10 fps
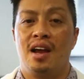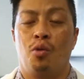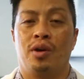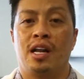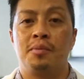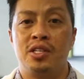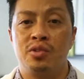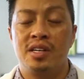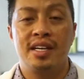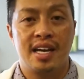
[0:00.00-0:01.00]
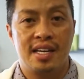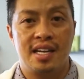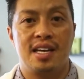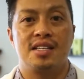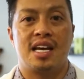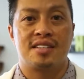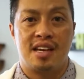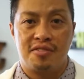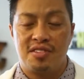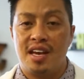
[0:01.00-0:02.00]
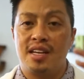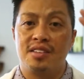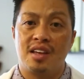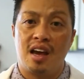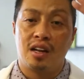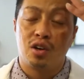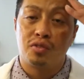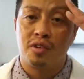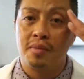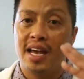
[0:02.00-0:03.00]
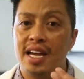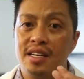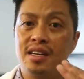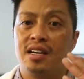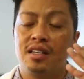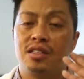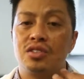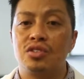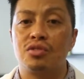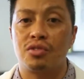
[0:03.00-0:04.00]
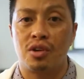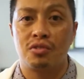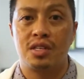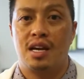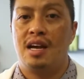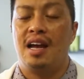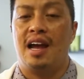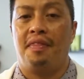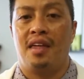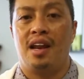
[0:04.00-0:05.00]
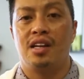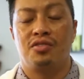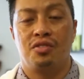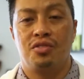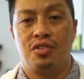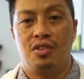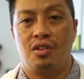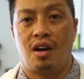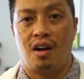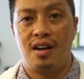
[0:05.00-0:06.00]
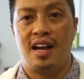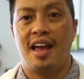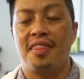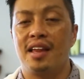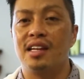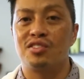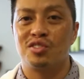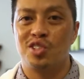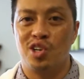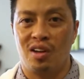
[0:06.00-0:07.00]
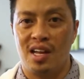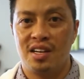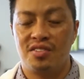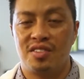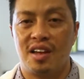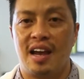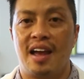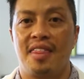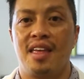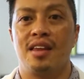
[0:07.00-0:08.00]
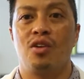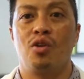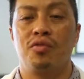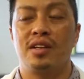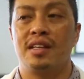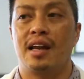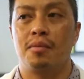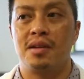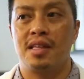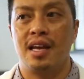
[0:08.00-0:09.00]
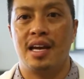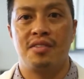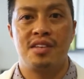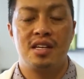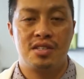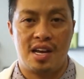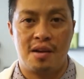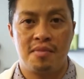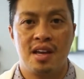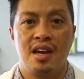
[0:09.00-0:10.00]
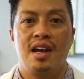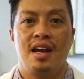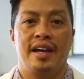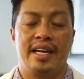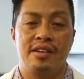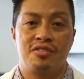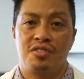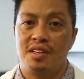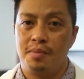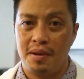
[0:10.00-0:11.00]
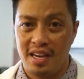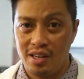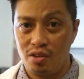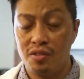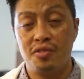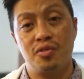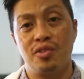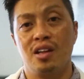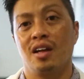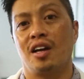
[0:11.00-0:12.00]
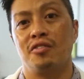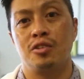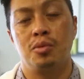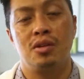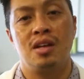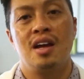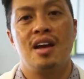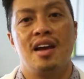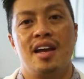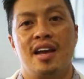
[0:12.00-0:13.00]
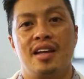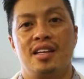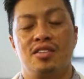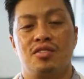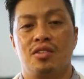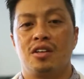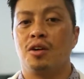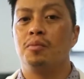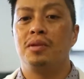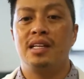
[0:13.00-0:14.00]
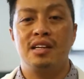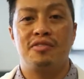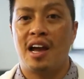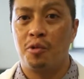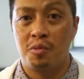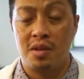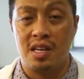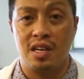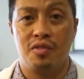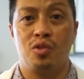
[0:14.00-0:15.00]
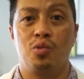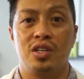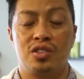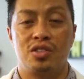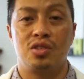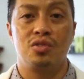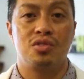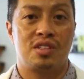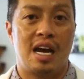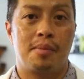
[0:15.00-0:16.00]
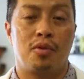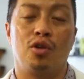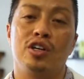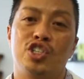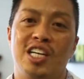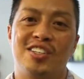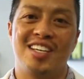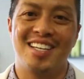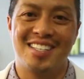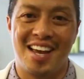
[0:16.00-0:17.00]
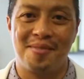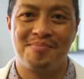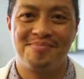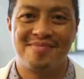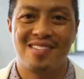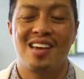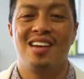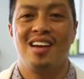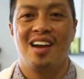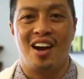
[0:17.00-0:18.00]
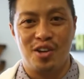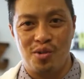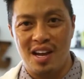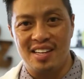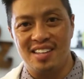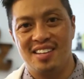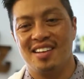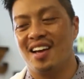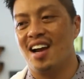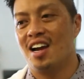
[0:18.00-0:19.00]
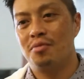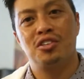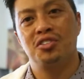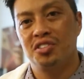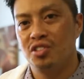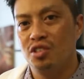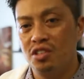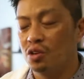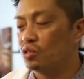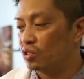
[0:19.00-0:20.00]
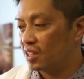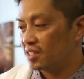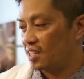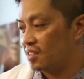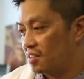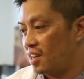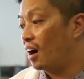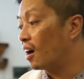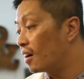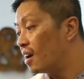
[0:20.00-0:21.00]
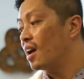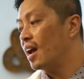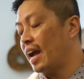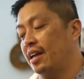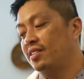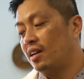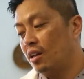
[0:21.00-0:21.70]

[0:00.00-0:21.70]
What I'll be doing again, is, eh, as I've said, is that I'll go from head to throat and then I'll listen to your heart and then listen to your lungs and then hopefully that'll be the end of the exam. Again, if there's any pain or if you feel uncomfortable, it is completely fine with me if you wish to stop or change the exam. Are you ready? My patients, you know, usually says that they are. And I take a